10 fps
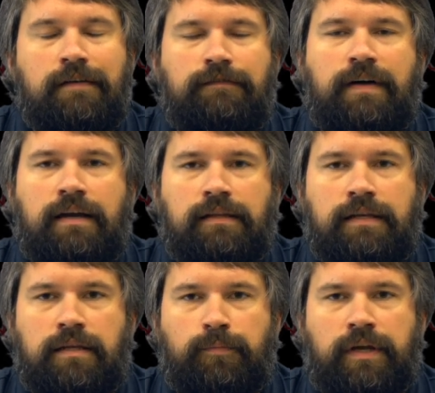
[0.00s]
finally
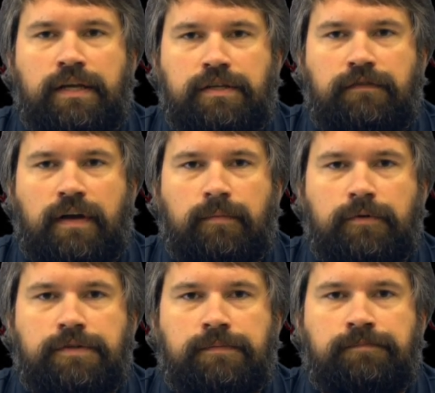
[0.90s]
into the Purkinje
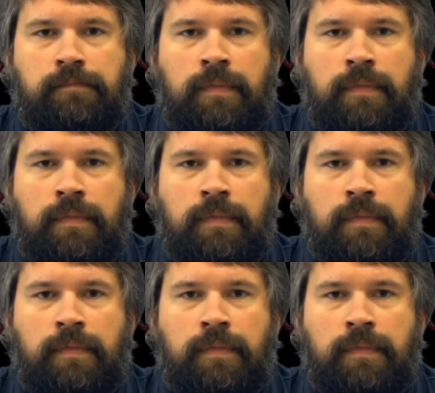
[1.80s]
fibers.